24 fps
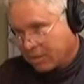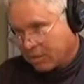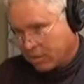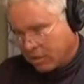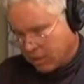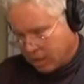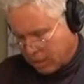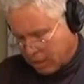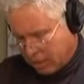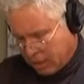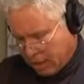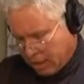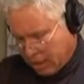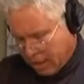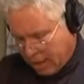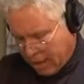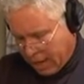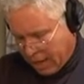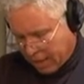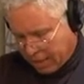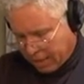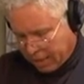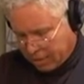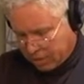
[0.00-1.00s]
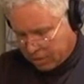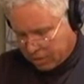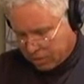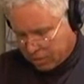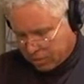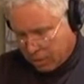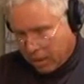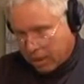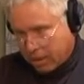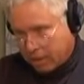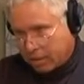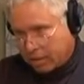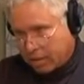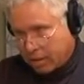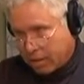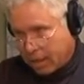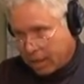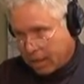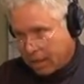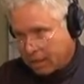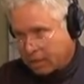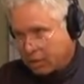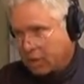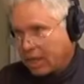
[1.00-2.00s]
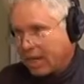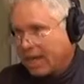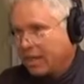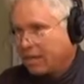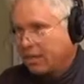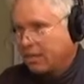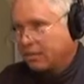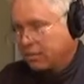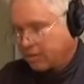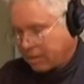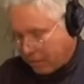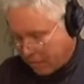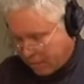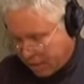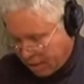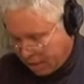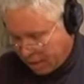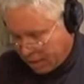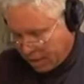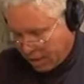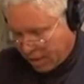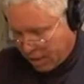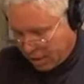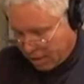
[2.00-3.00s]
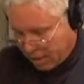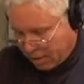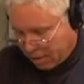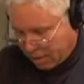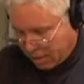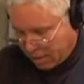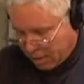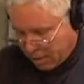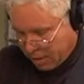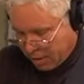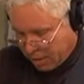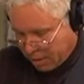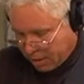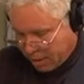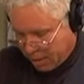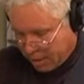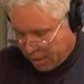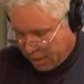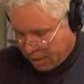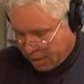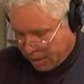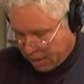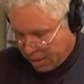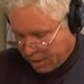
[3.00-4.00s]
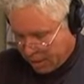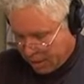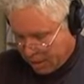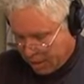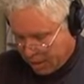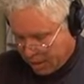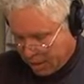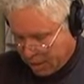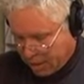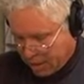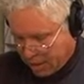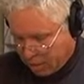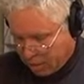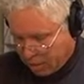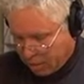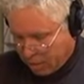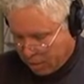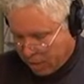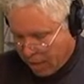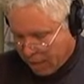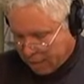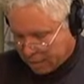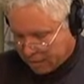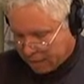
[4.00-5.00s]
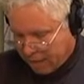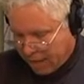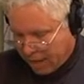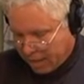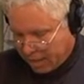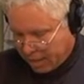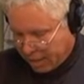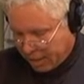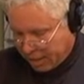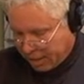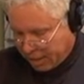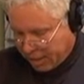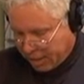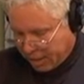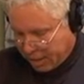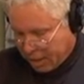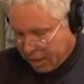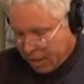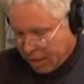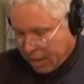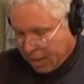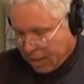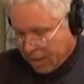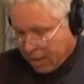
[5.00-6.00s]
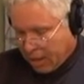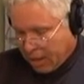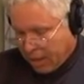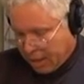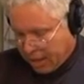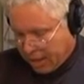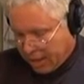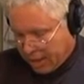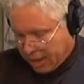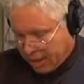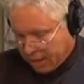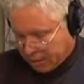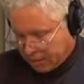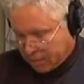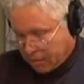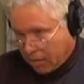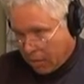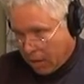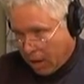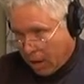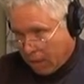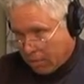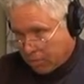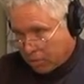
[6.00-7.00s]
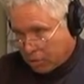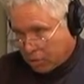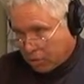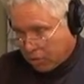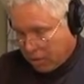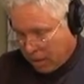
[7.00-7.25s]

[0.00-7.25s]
or at least run Channel 7 in the Knox County. So I'm sure